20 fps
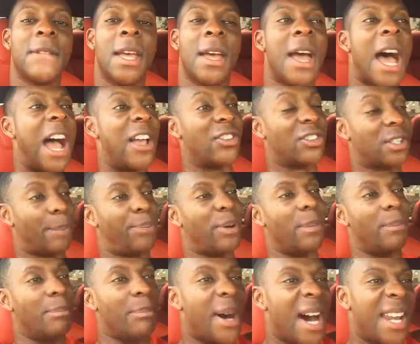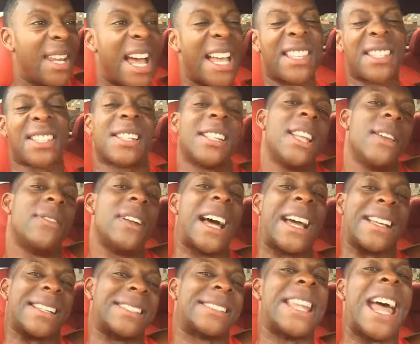I used to put money. I just leave like a
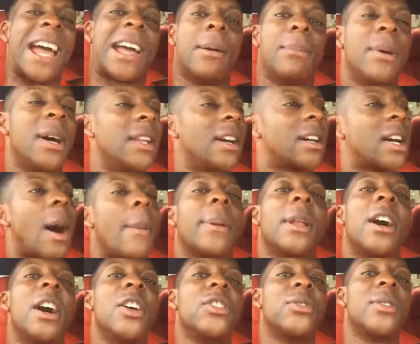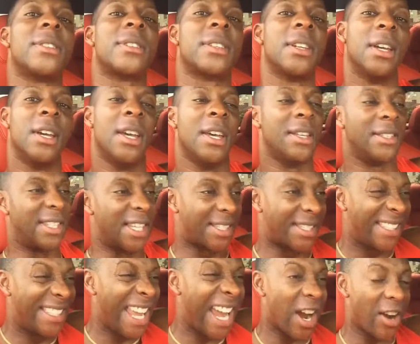stack of money, a couple of hundreds, just
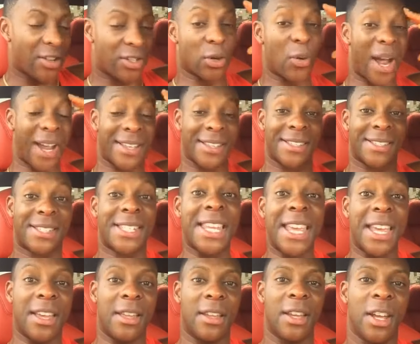there so I can see it.